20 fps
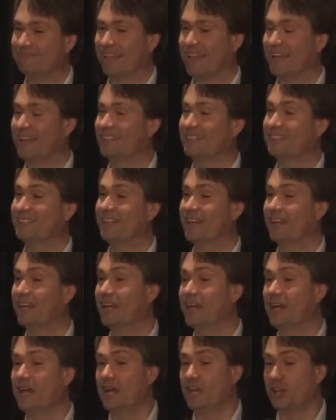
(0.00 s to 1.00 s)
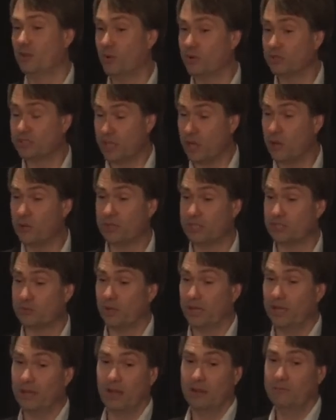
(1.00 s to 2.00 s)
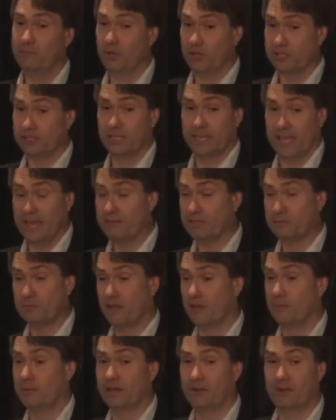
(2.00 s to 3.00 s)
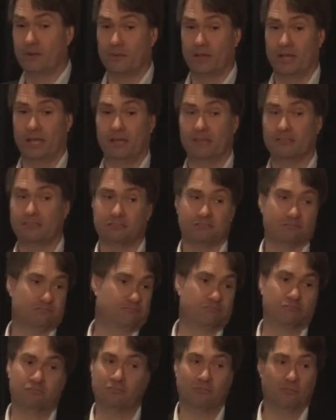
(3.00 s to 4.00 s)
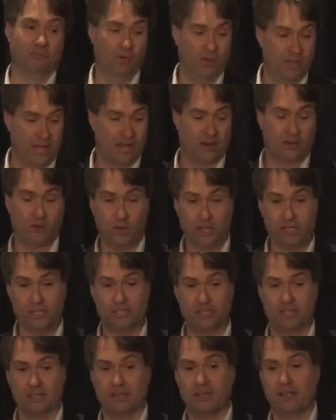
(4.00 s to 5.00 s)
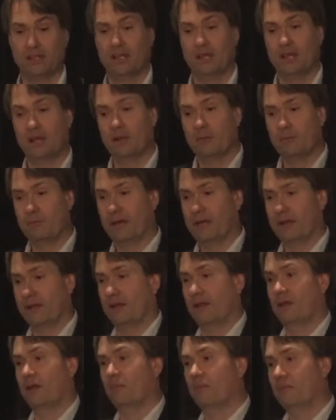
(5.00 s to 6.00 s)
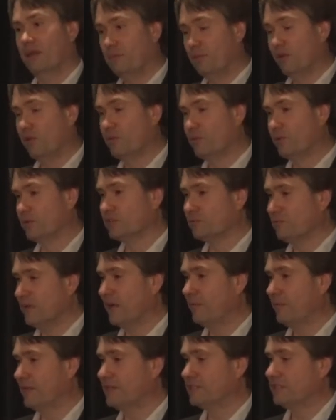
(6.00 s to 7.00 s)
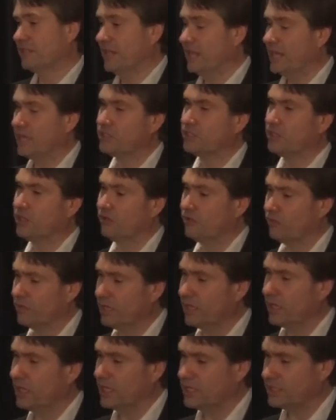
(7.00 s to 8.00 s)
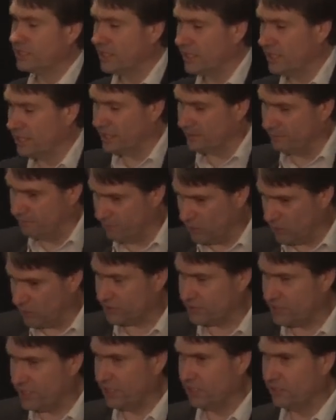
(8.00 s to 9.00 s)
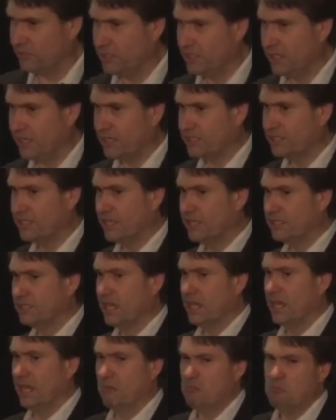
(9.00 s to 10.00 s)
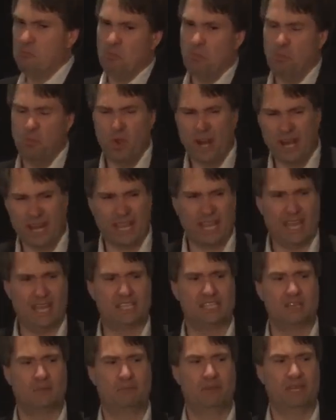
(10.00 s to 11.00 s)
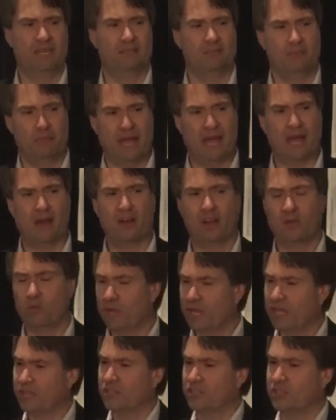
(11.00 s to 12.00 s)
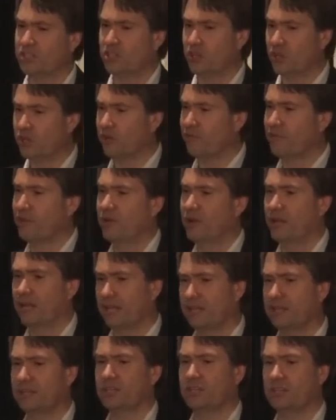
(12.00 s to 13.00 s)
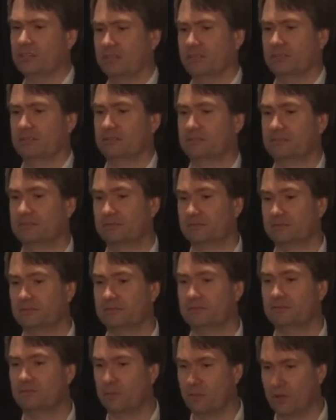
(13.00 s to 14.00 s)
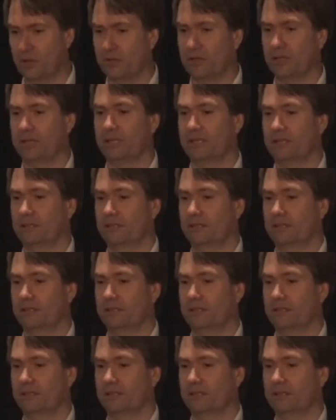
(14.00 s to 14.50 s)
Can't say. The world's going this way. I'd personally have a smart meter in my house without question, but people who put smart meters in their house don't realise that the box that you tick says, when it gets a bit powery, we can just turn off your air conditioner remotely.